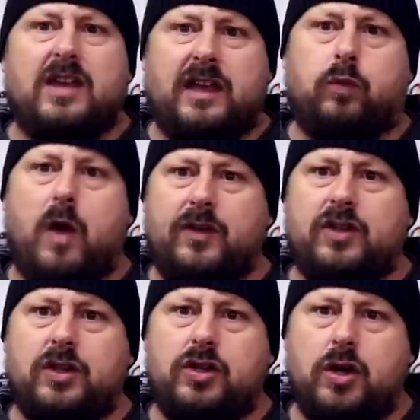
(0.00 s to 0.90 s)
it's one
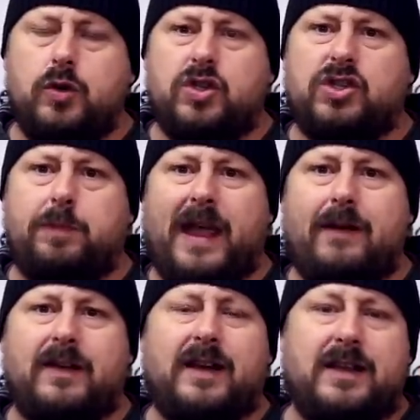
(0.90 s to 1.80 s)
that you use
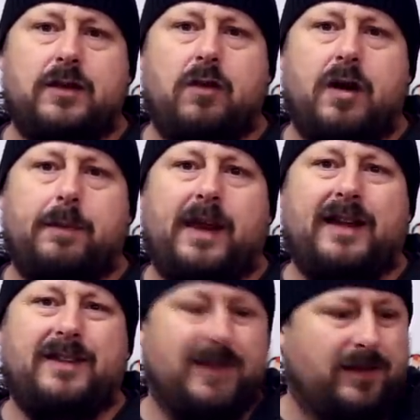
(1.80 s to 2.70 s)
sparingly in the right
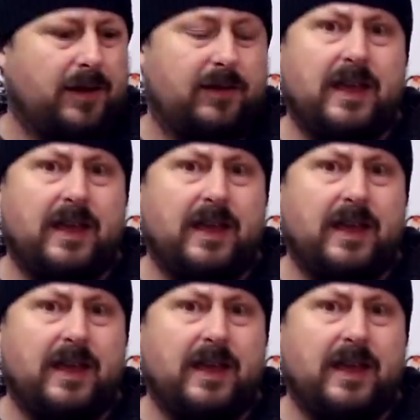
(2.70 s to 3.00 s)
places. So